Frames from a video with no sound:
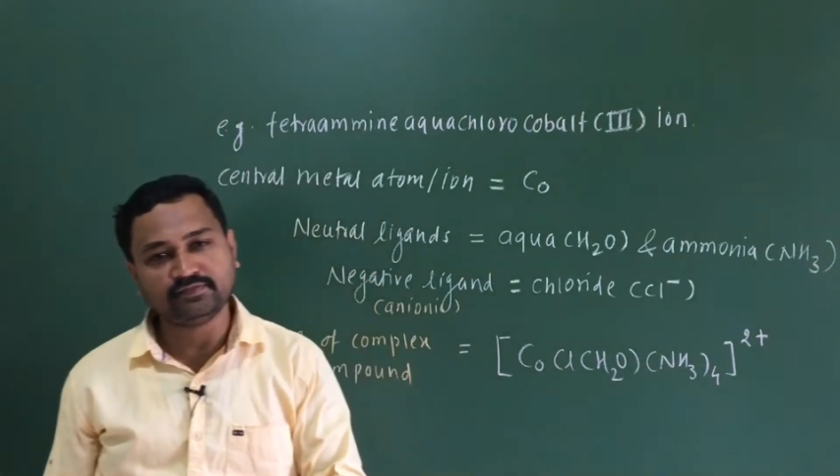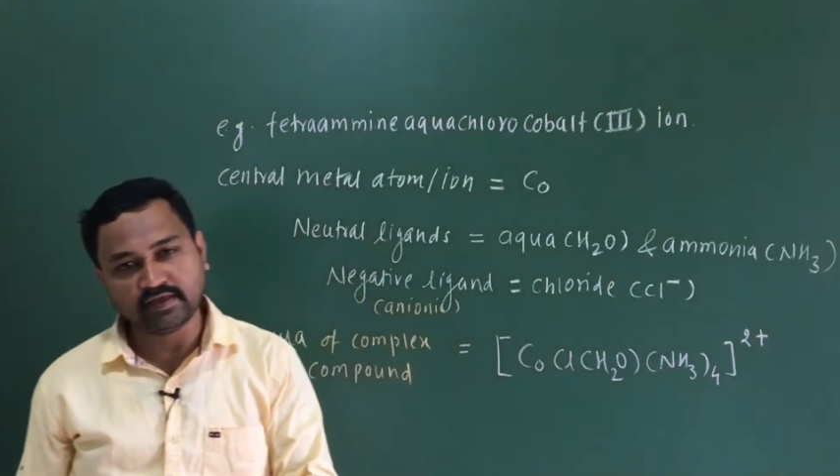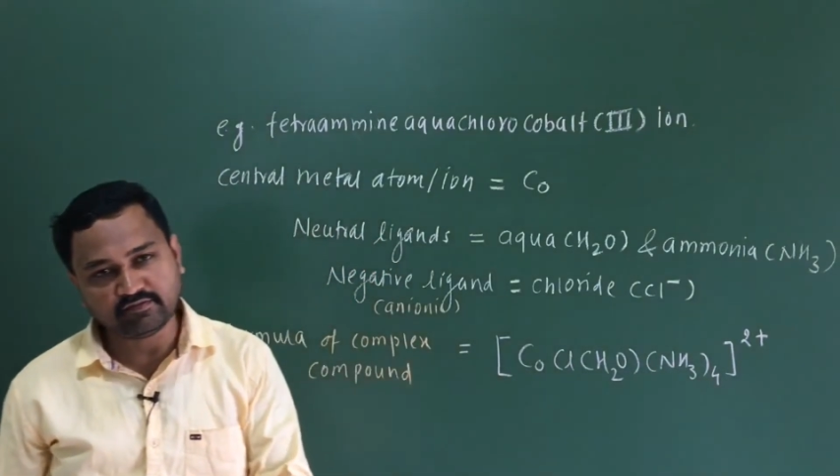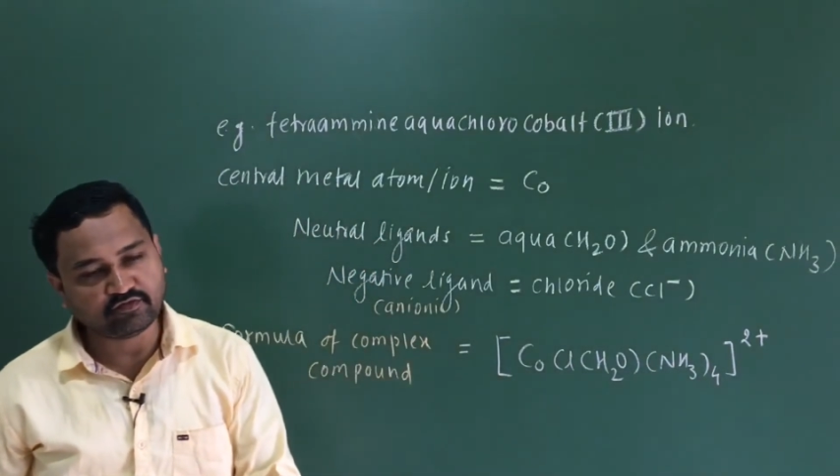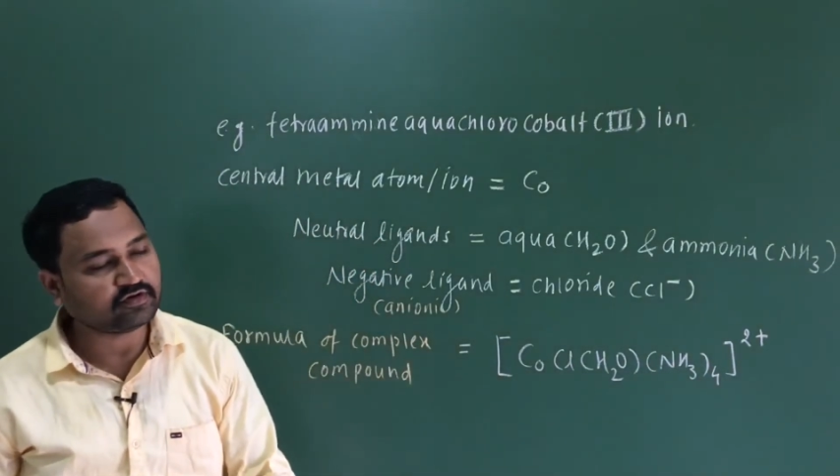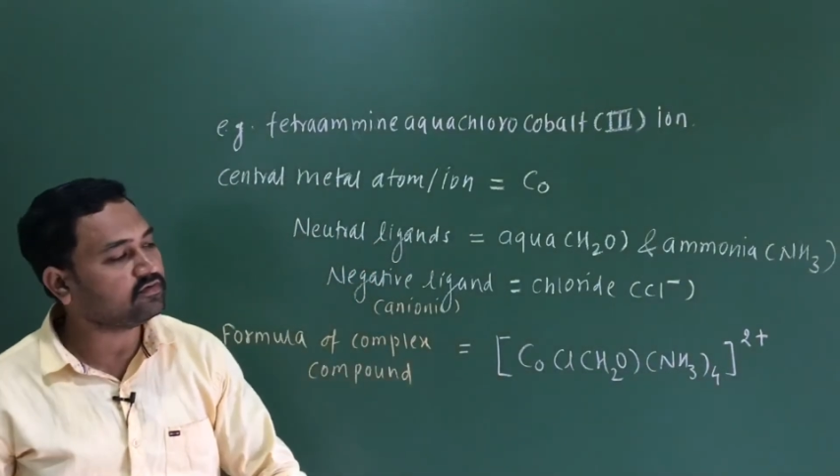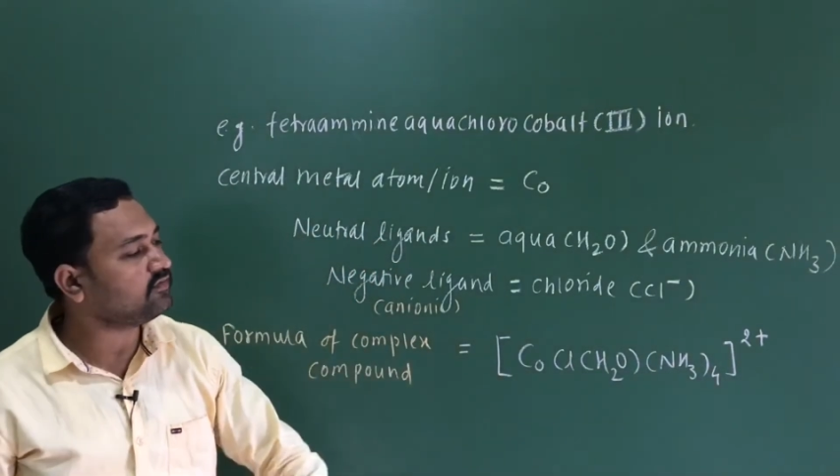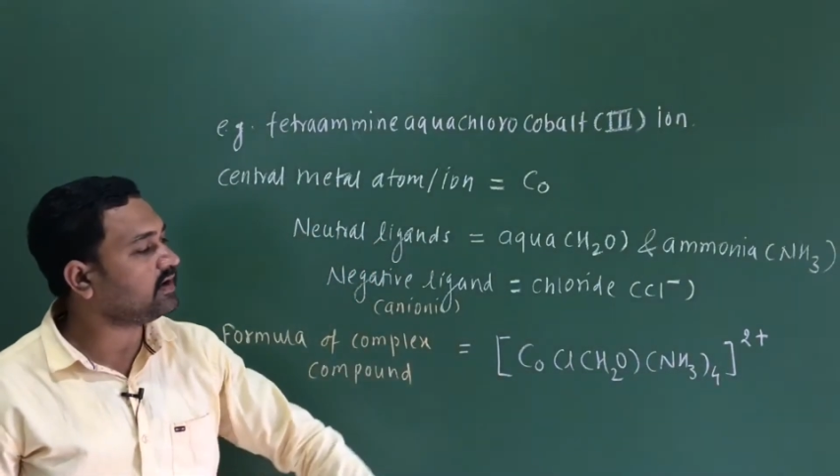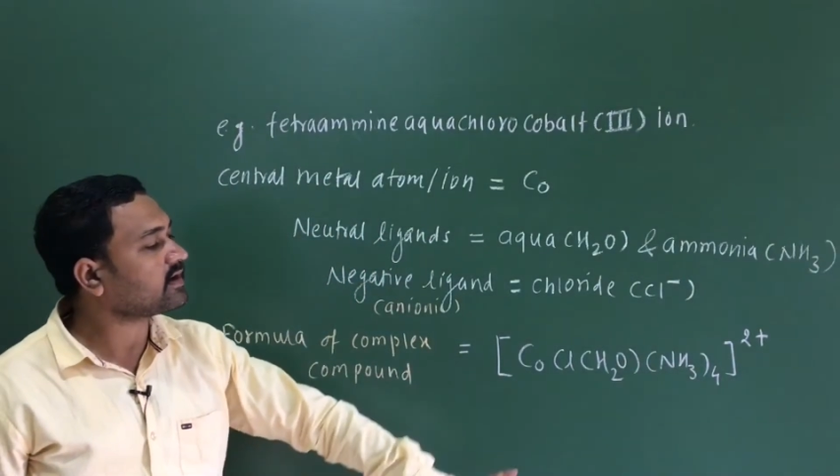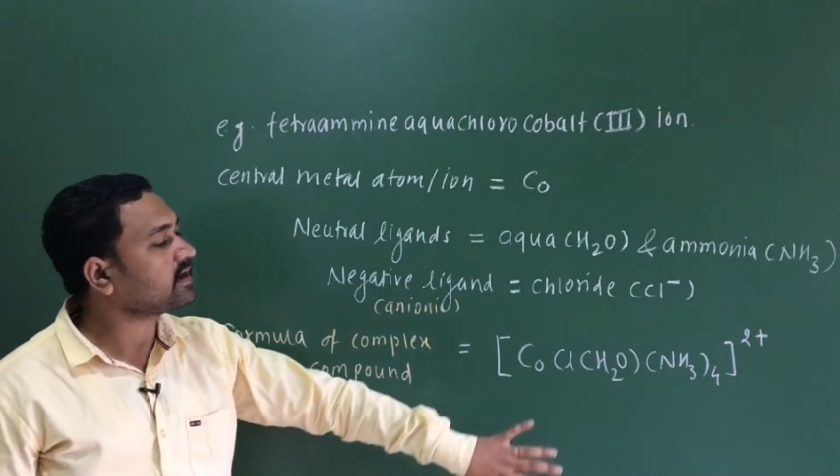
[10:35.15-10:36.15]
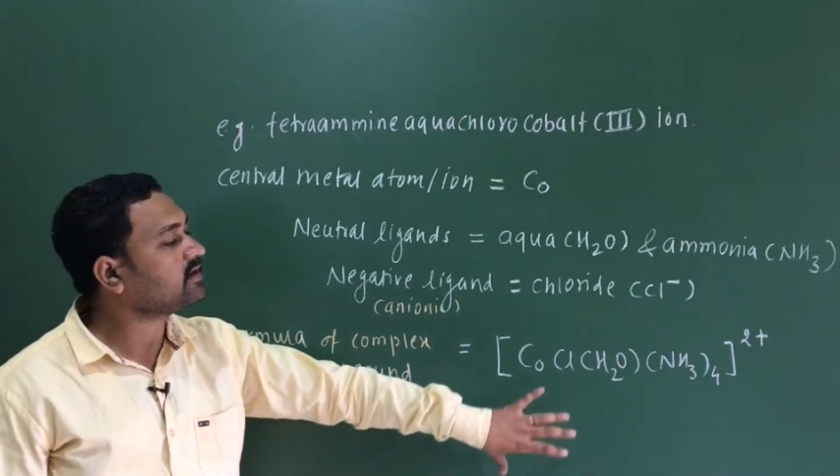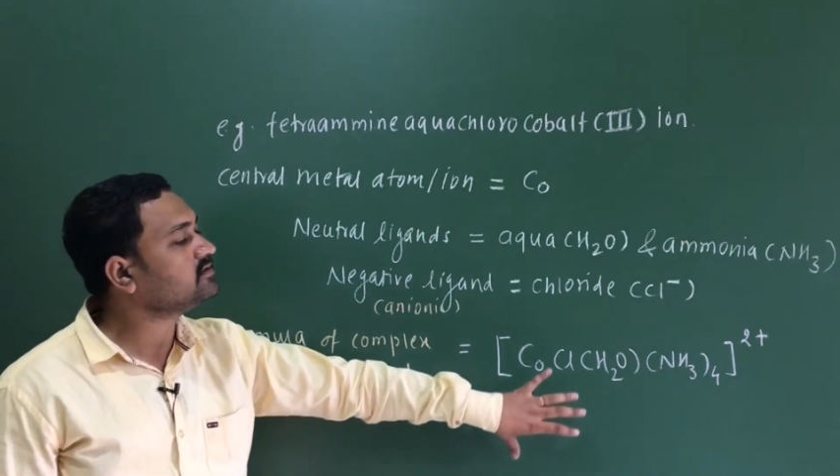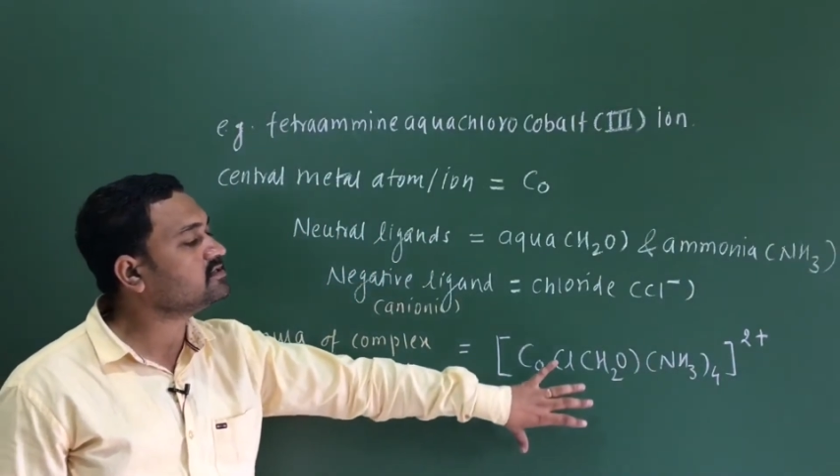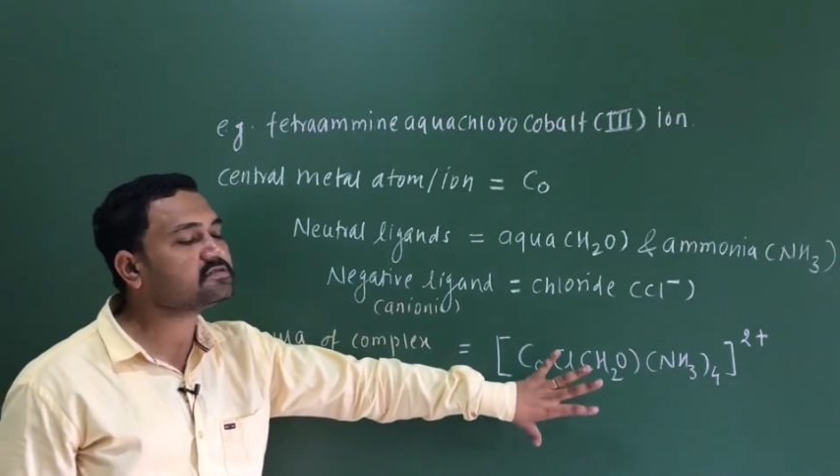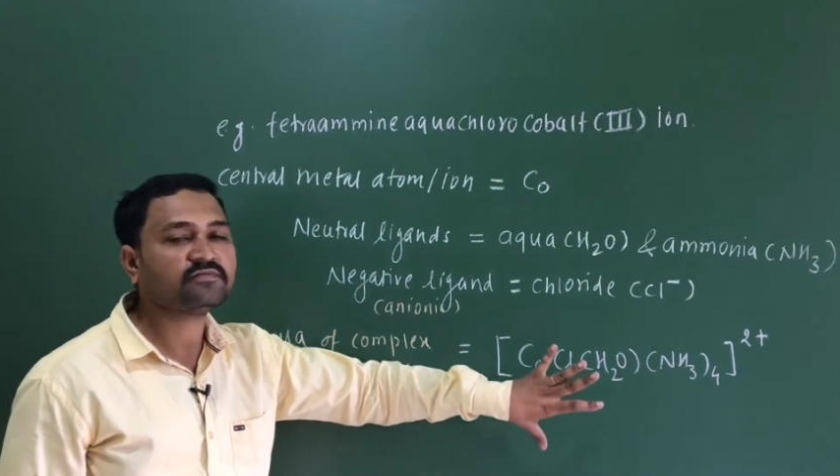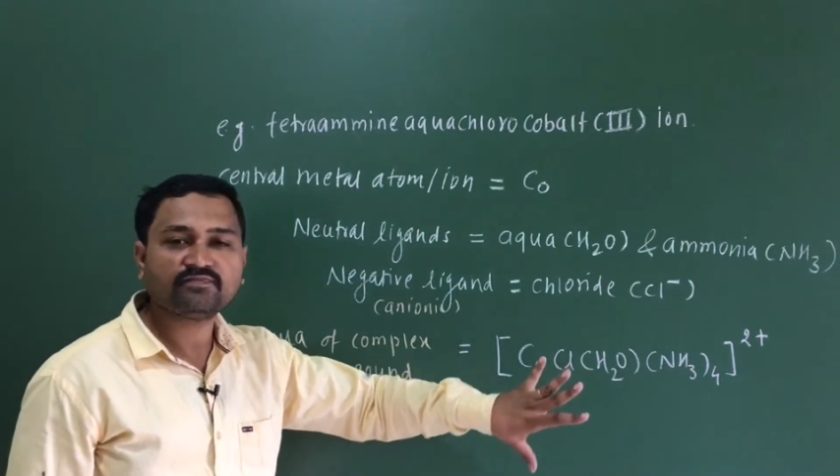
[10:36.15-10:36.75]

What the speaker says: them one while writing this